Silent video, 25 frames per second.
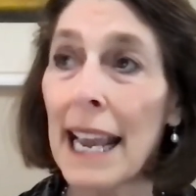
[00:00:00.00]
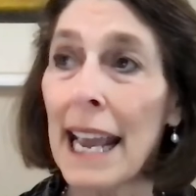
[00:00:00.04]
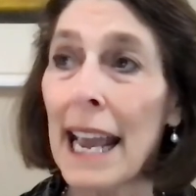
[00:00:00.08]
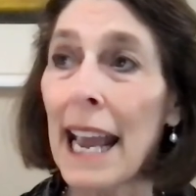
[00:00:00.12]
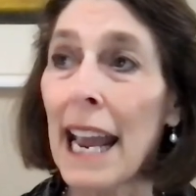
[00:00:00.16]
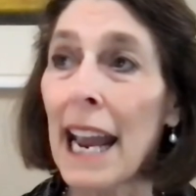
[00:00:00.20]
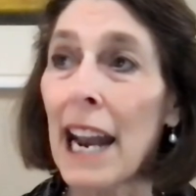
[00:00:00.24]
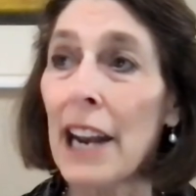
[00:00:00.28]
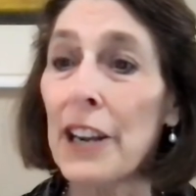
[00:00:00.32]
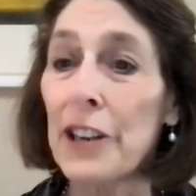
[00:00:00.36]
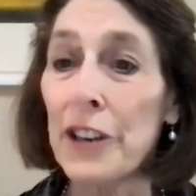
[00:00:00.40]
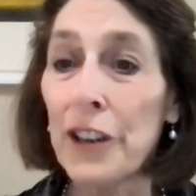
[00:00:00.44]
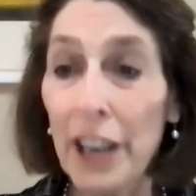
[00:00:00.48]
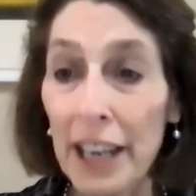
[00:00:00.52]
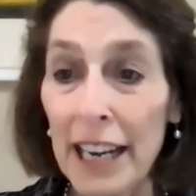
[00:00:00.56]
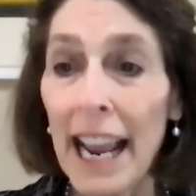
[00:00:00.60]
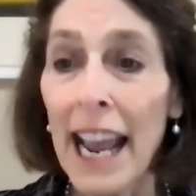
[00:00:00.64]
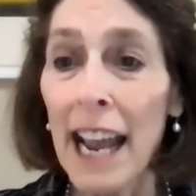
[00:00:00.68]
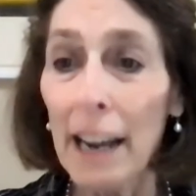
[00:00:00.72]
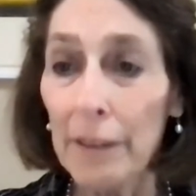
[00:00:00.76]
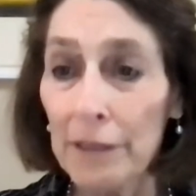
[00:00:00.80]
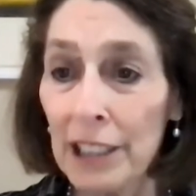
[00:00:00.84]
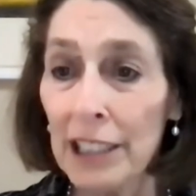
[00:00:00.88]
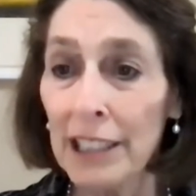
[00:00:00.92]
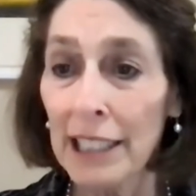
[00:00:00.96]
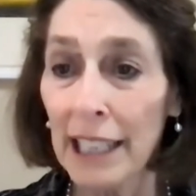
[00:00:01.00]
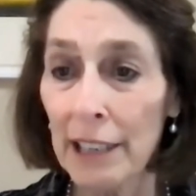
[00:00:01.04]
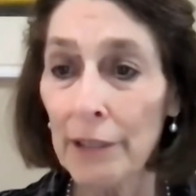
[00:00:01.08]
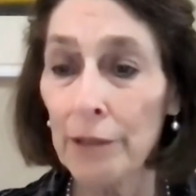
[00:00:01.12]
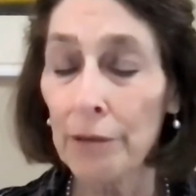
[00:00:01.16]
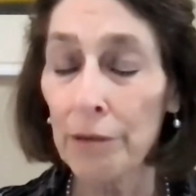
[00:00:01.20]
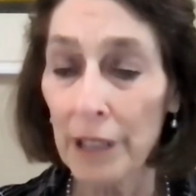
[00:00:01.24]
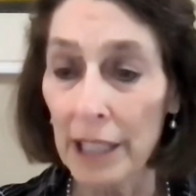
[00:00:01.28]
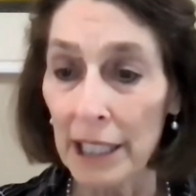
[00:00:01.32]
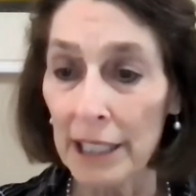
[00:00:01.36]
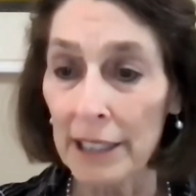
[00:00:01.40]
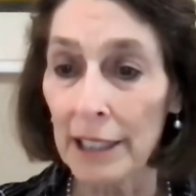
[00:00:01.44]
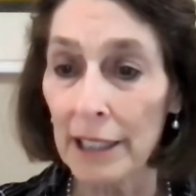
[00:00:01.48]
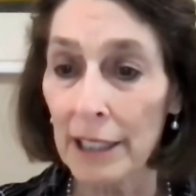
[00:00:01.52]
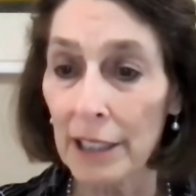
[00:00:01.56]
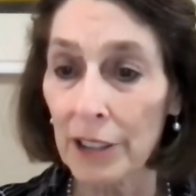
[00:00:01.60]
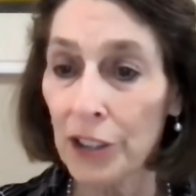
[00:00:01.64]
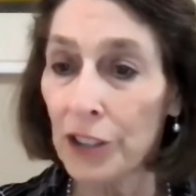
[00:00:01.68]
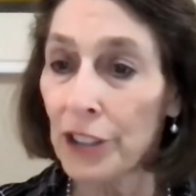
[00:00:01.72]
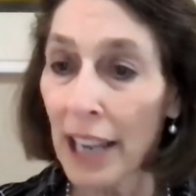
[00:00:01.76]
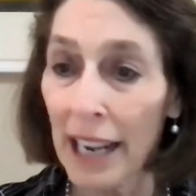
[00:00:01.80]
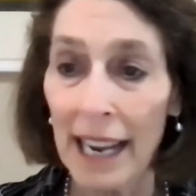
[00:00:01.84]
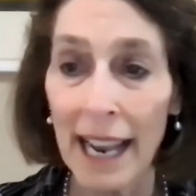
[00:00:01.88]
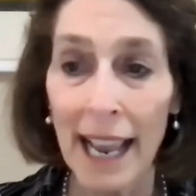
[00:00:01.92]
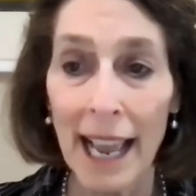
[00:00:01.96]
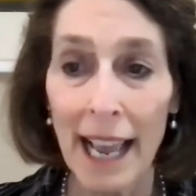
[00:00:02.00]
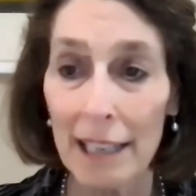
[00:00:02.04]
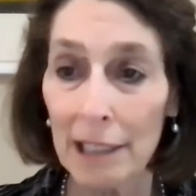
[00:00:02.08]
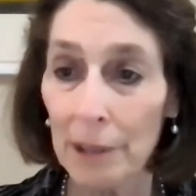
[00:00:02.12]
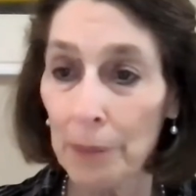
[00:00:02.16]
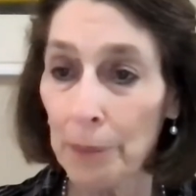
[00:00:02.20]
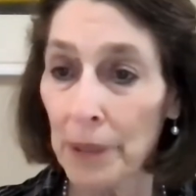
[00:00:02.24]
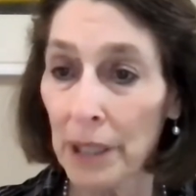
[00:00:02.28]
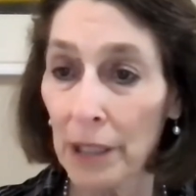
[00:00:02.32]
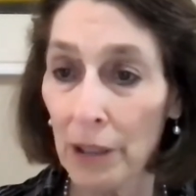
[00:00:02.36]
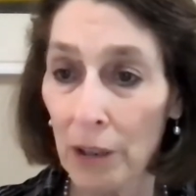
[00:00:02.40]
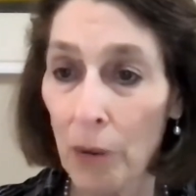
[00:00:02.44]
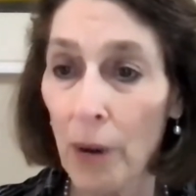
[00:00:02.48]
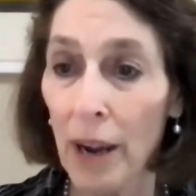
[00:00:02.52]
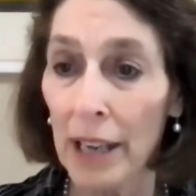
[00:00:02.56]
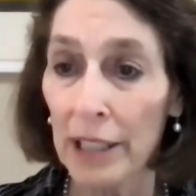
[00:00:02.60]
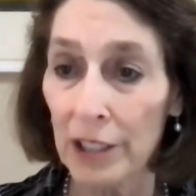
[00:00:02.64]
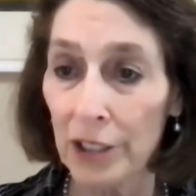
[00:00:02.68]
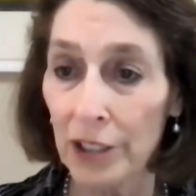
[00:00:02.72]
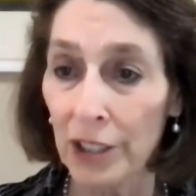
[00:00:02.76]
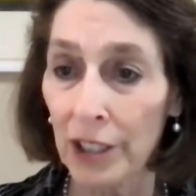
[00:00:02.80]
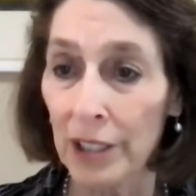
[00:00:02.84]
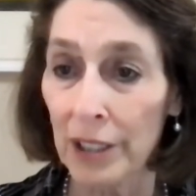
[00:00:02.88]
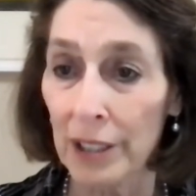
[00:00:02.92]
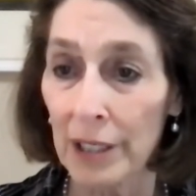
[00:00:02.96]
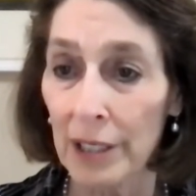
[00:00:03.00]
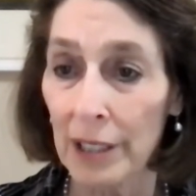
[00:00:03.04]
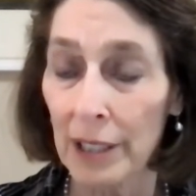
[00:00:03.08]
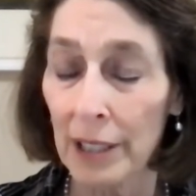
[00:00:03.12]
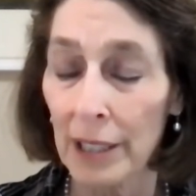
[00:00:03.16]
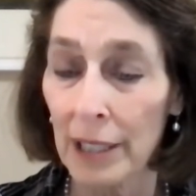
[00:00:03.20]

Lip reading: and you're going to have to take risks. You got to ask big questions.